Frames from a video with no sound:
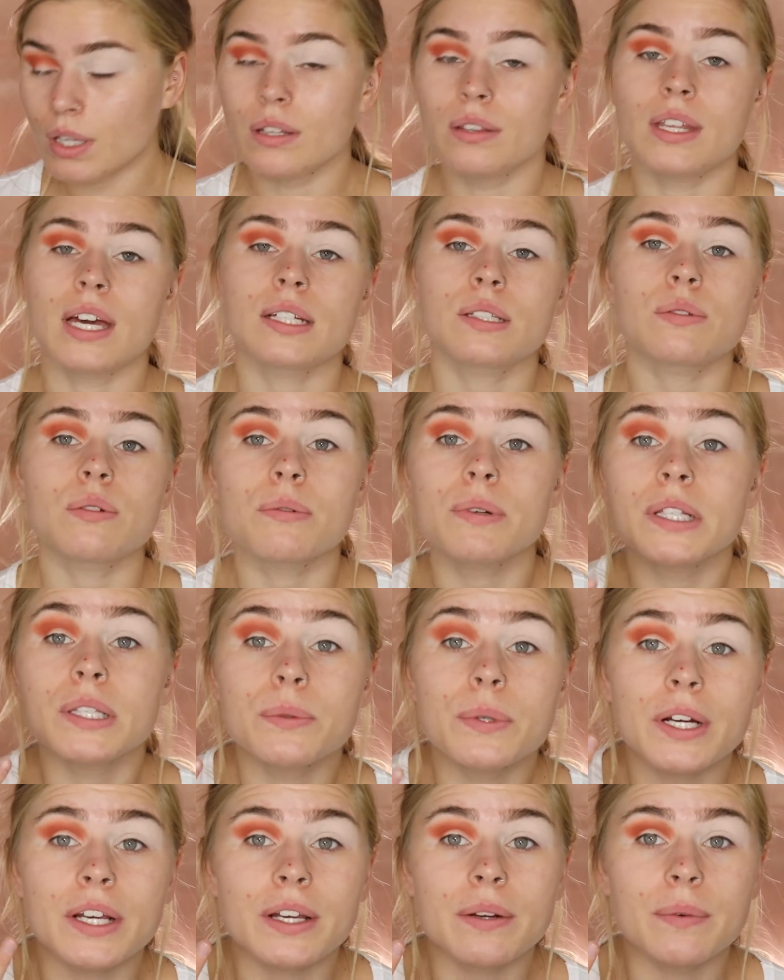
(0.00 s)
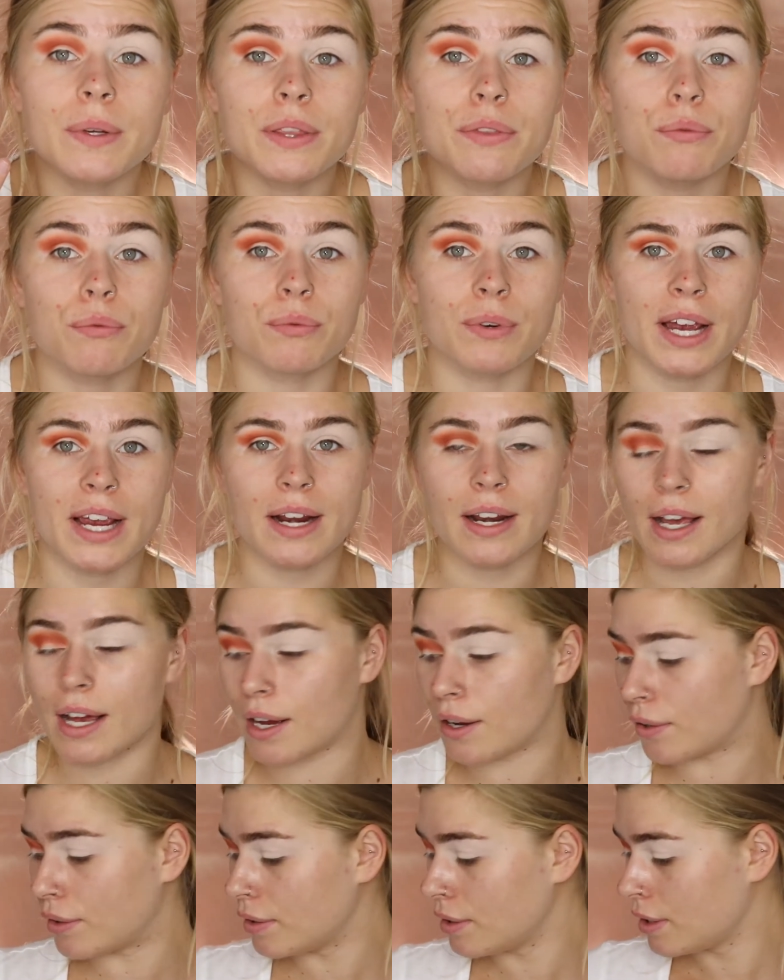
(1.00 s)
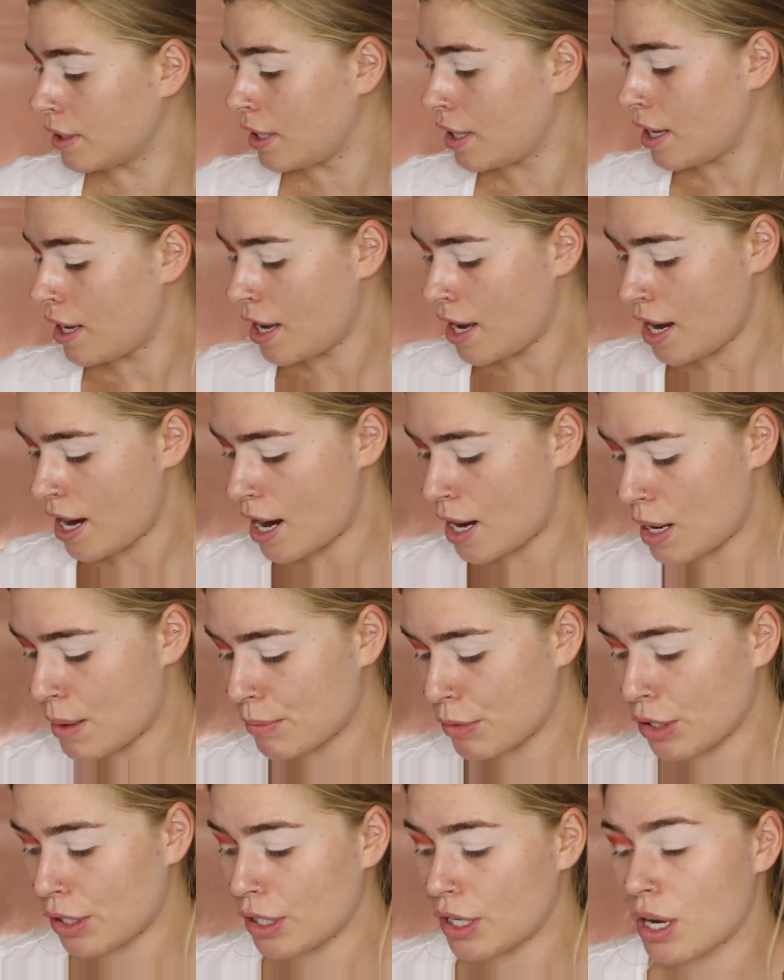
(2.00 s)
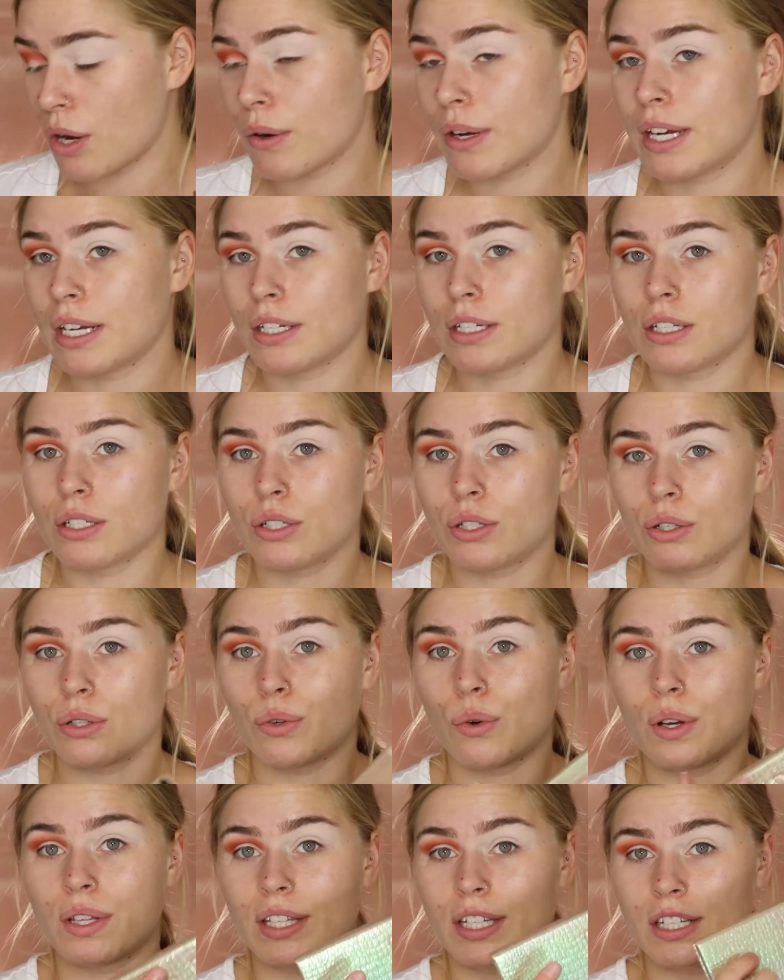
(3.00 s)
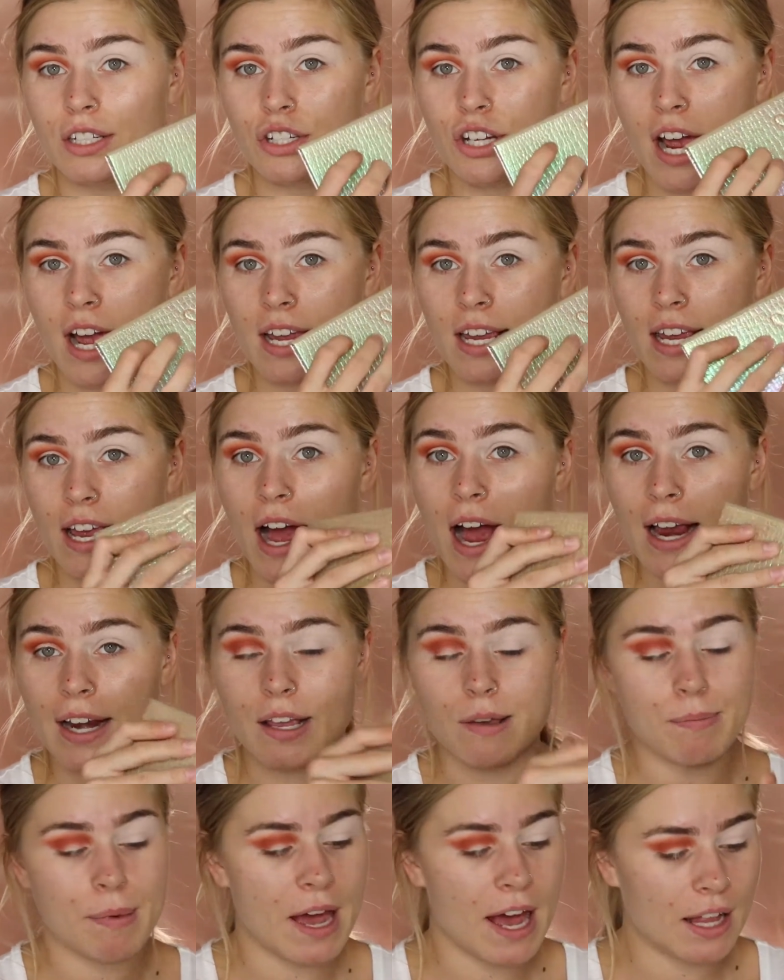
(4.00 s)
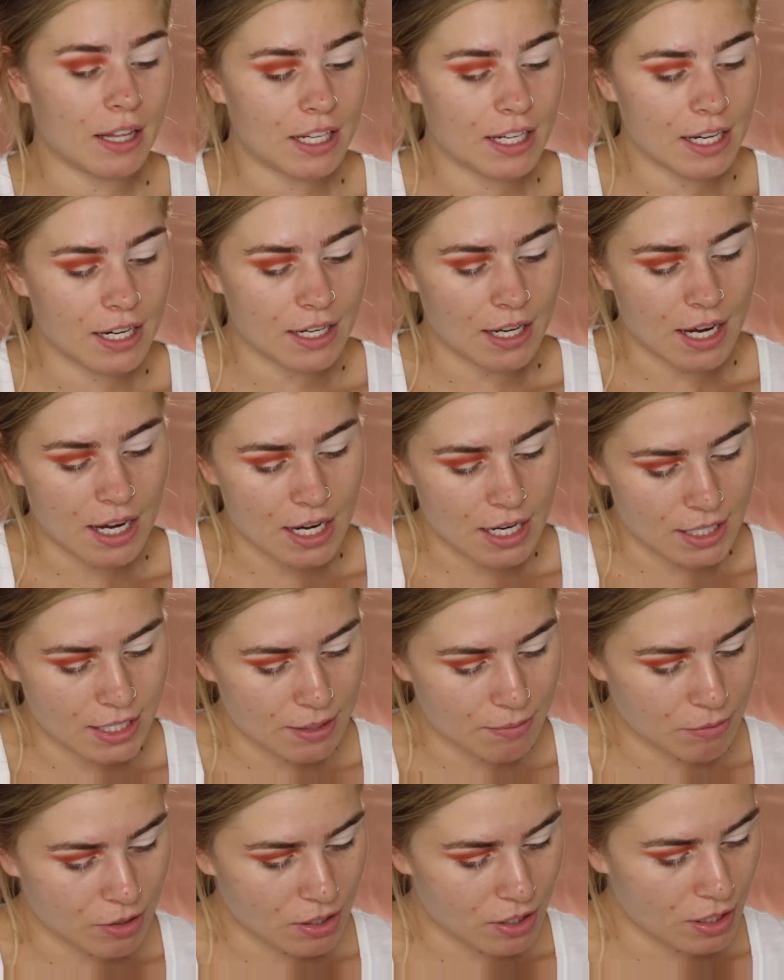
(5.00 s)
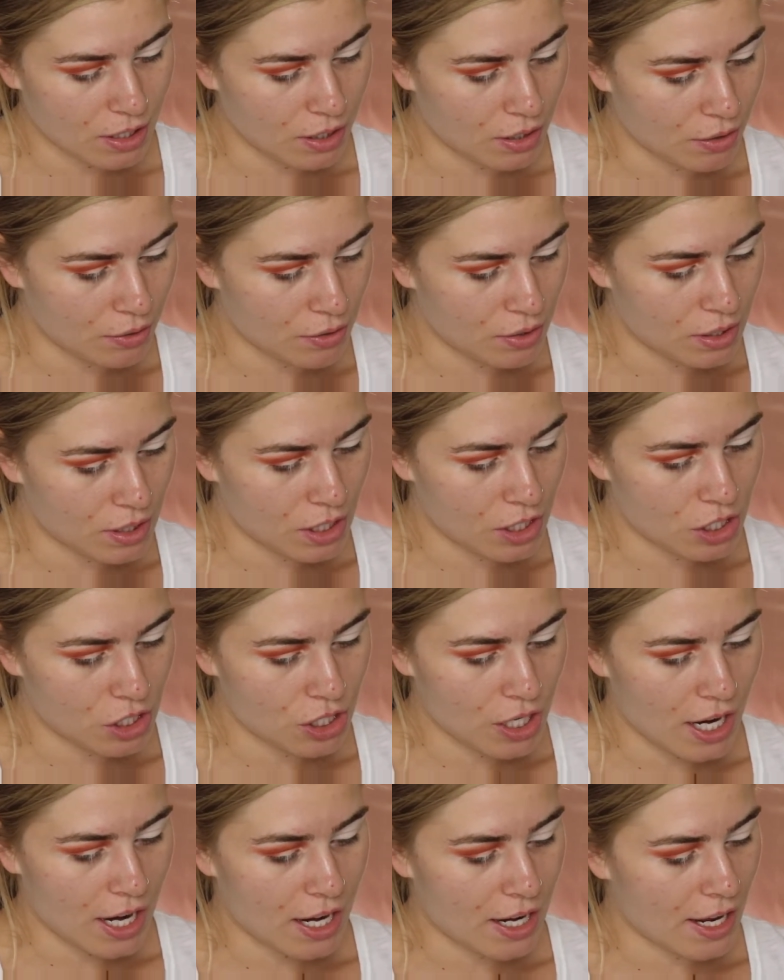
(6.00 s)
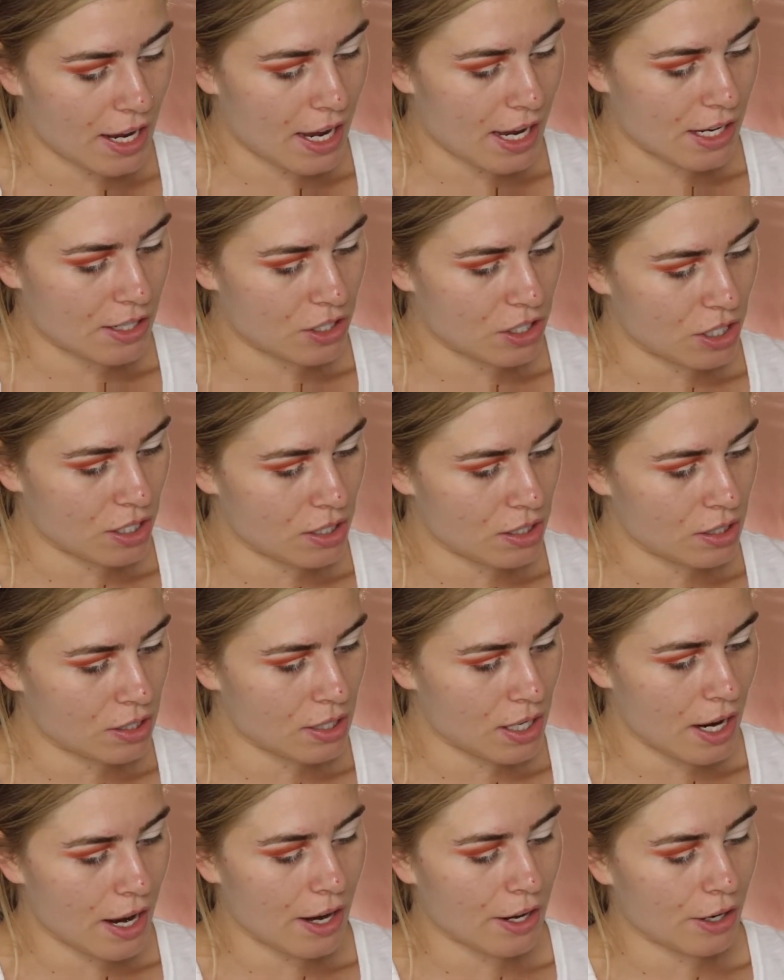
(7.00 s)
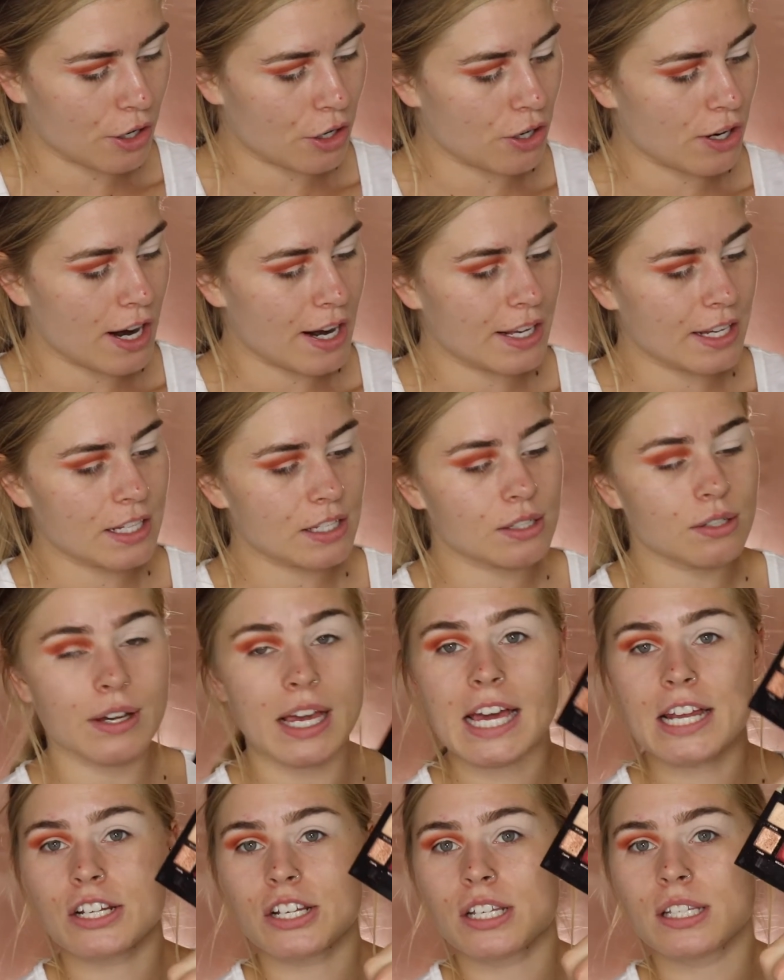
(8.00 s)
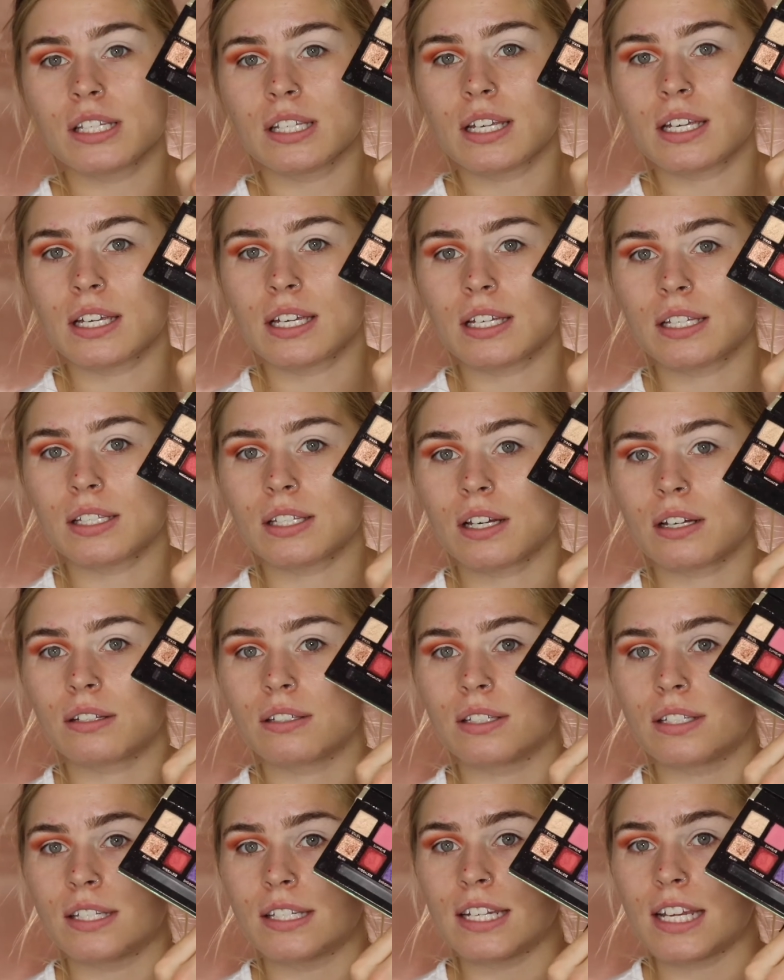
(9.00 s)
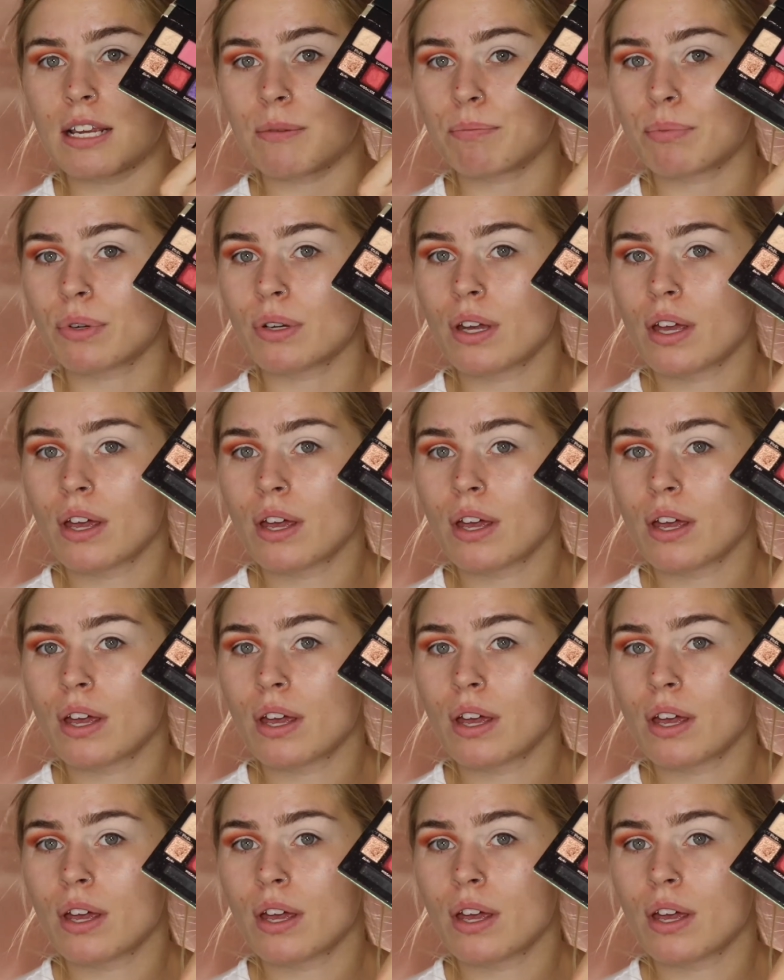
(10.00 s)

That's what we're working with right now. And I'm going to go into the Jackie Aina palette, and I am going to use the shade Edges and Credit. So Edges is a deep